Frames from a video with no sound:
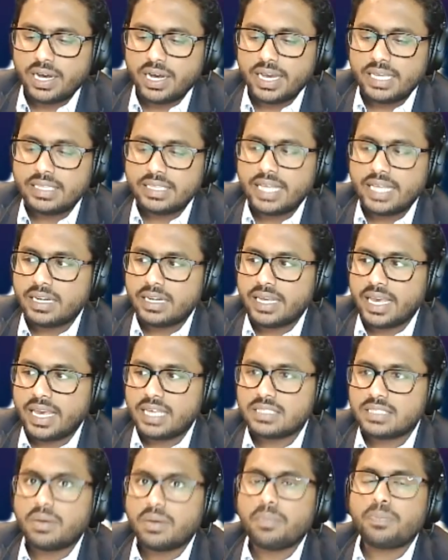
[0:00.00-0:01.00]
in that
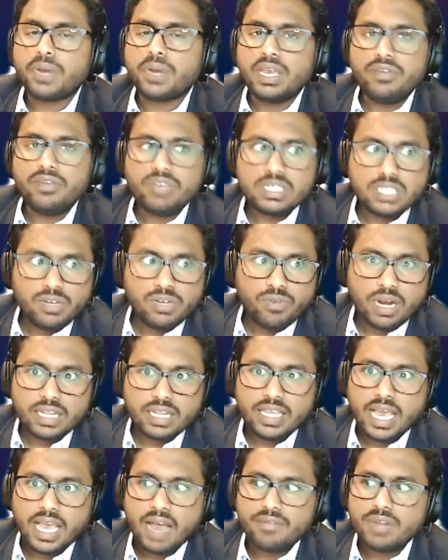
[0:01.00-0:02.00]
case, previously what
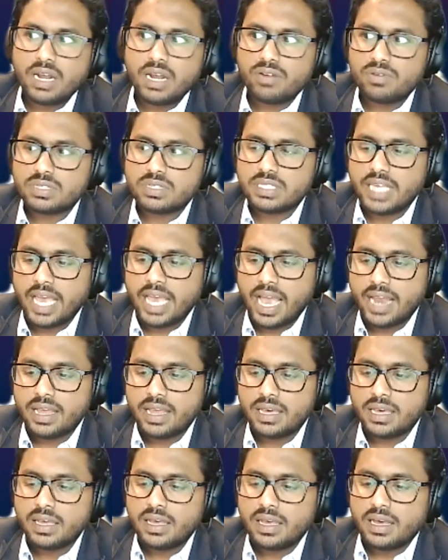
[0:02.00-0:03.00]
they have done was they
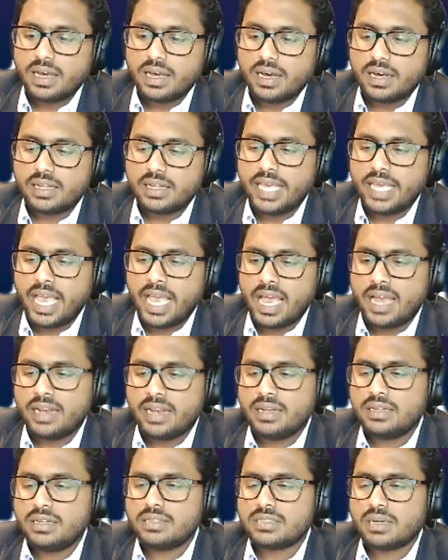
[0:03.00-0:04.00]

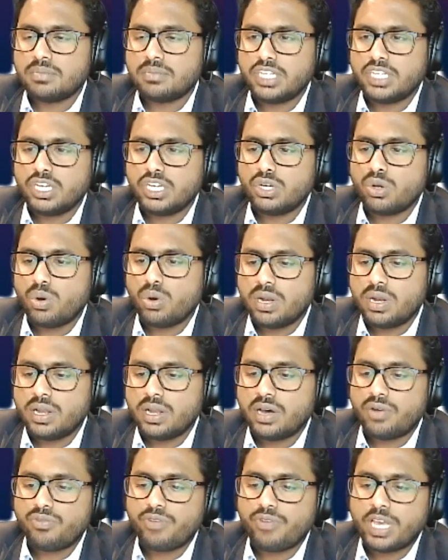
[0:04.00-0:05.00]
had something called
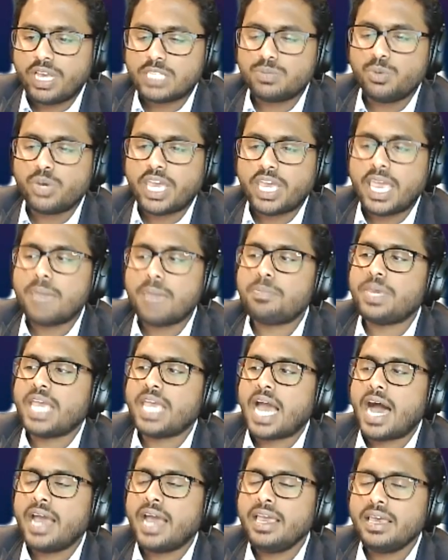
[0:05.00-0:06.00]
a Facebook
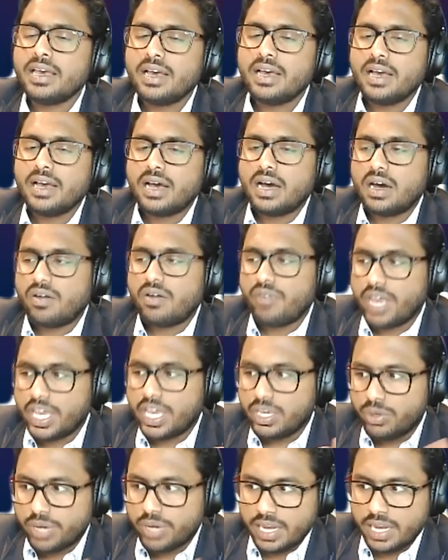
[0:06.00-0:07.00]
API, where
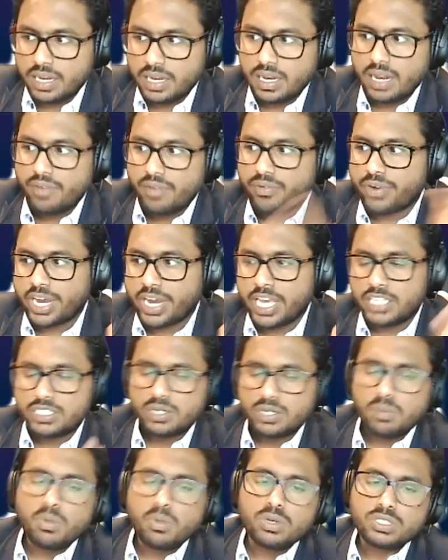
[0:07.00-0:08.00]
you can
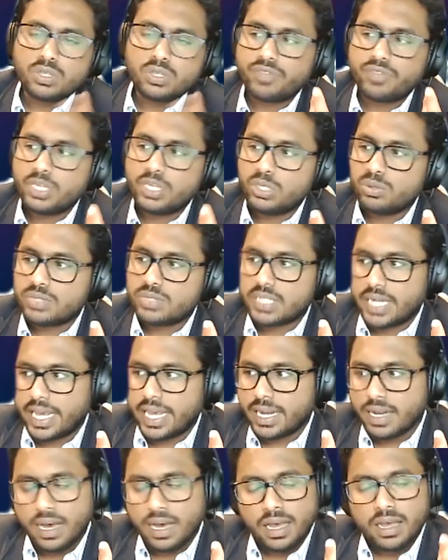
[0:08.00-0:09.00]
leverage most of the user
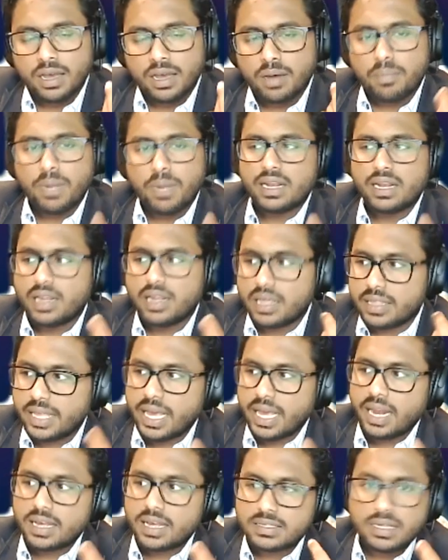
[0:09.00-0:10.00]
data, but
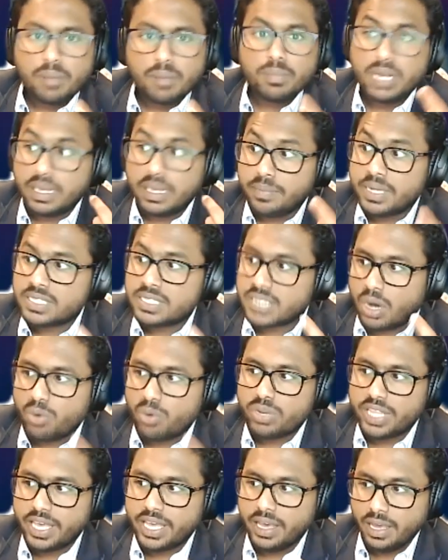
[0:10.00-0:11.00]
there are some limits
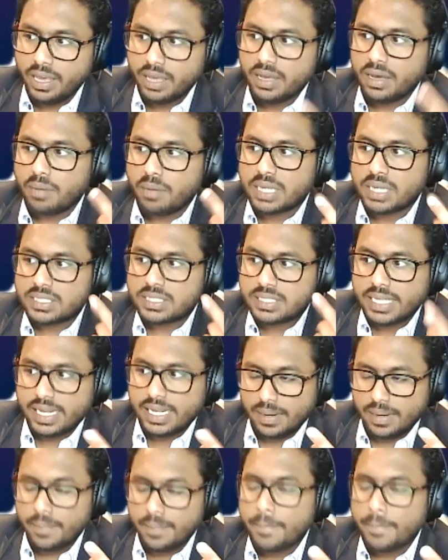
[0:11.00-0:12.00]
out there. But still,